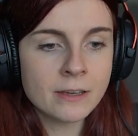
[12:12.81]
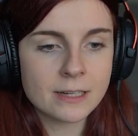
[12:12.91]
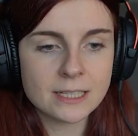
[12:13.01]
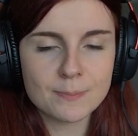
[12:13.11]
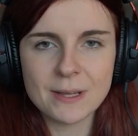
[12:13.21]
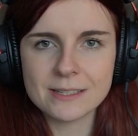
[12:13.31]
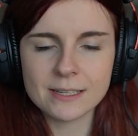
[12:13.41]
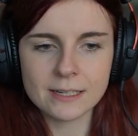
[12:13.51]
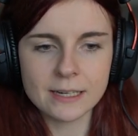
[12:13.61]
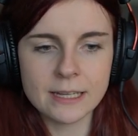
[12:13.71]
That's
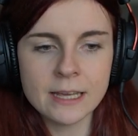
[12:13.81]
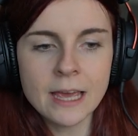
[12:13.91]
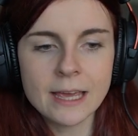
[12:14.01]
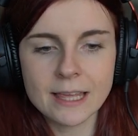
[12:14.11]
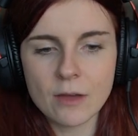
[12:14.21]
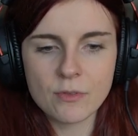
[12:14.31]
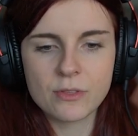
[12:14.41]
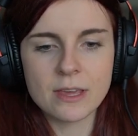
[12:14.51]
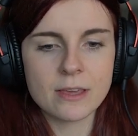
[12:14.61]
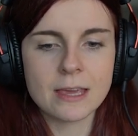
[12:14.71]
basically
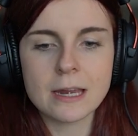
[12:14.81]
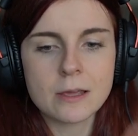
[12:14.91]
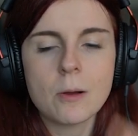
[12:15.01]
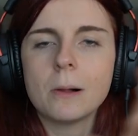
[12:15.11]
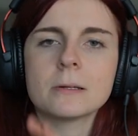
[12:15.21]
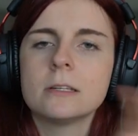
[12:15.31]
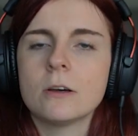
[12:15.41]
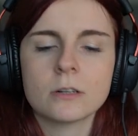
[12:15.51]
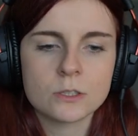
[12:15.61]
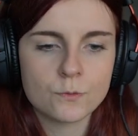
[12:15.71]
getting all the
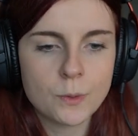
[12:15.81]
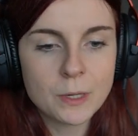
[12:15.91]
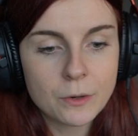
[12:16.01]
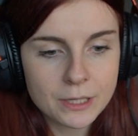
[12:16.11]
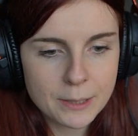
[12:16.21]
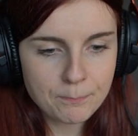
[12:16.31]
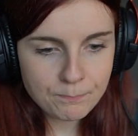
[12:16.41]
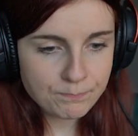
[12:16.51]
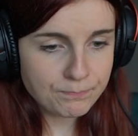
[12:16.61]
logs from Loki.